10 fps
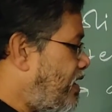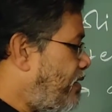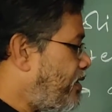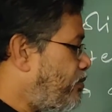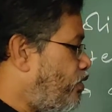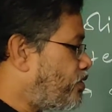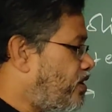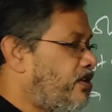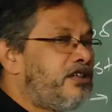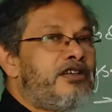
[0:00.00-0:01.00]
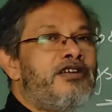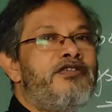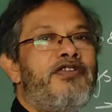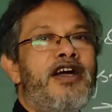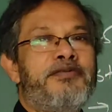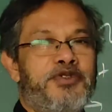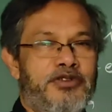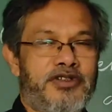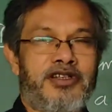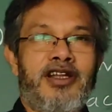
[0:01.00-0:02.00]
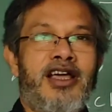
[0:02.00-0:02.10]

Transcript: having more than 5 children.